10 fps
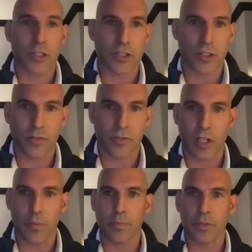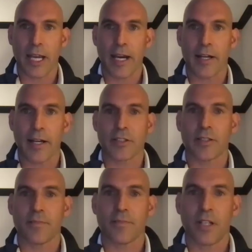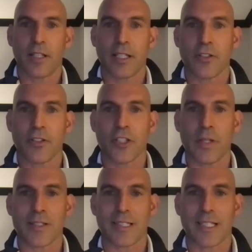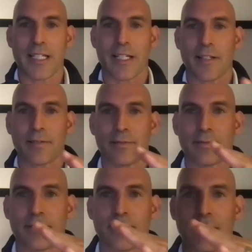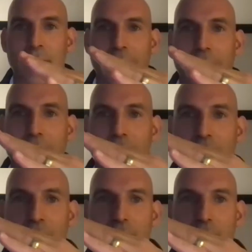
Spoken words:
to develop character and leadership is linear, like this.